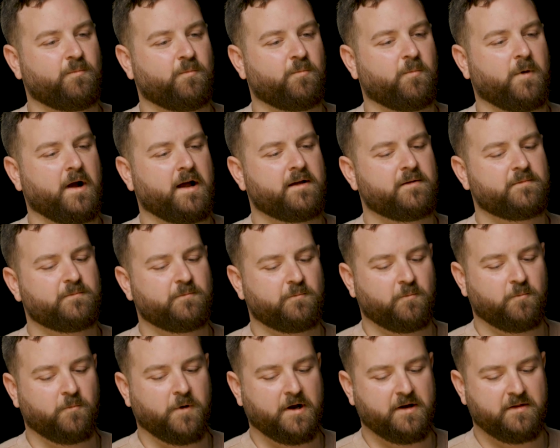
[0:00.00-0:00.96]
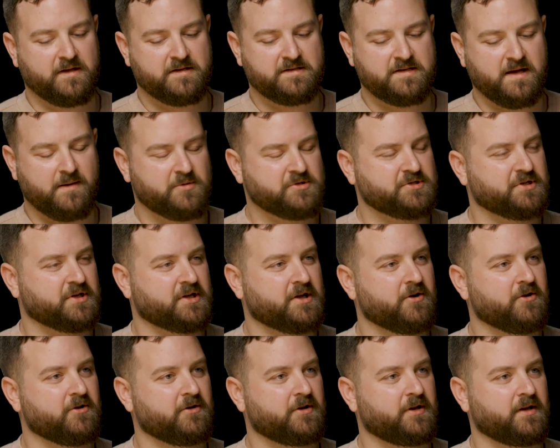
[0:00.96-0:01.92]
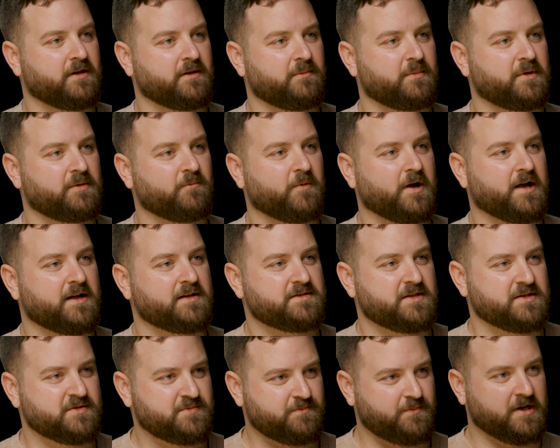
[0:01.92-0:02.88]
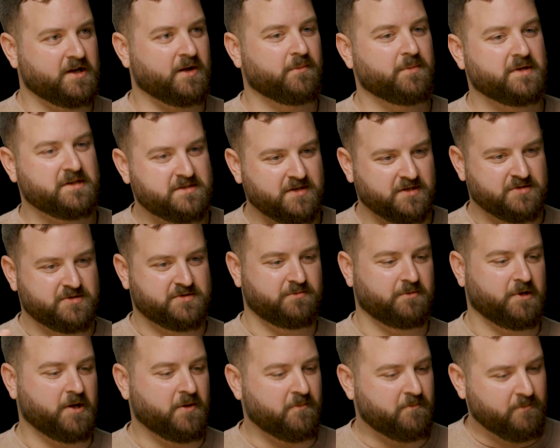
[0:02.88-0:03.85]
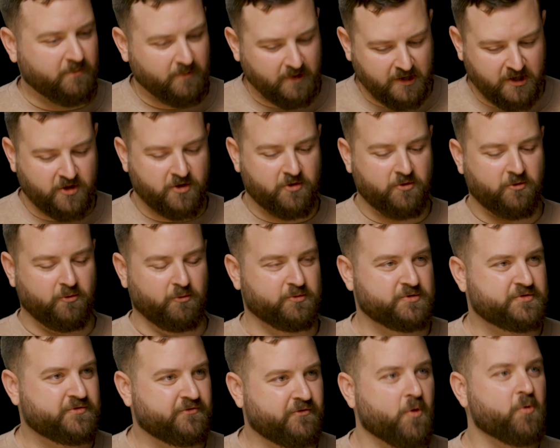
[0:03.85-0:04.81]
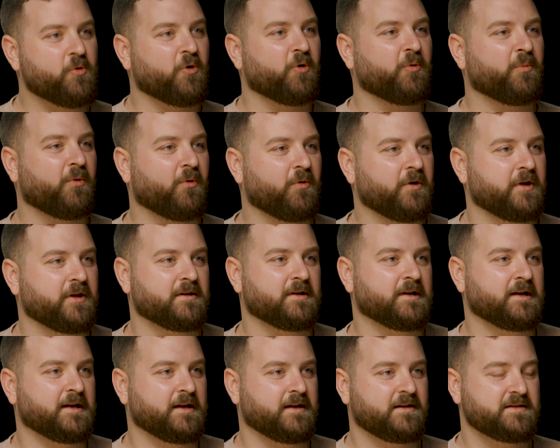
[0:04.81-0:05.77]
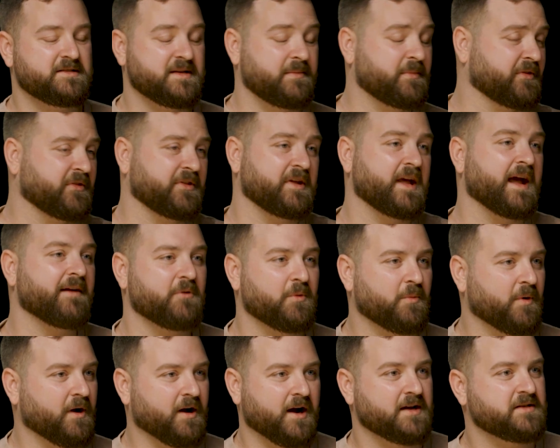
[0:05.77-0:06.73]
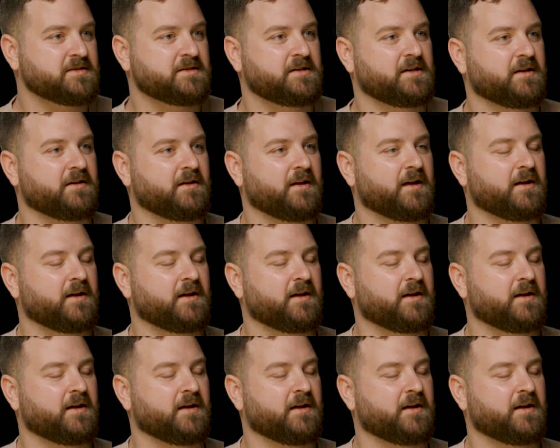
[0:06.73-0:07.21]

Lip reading: Why do you think cybersecurity? I mean, why is this becoming such a huge focal point seemingly everywhere I see it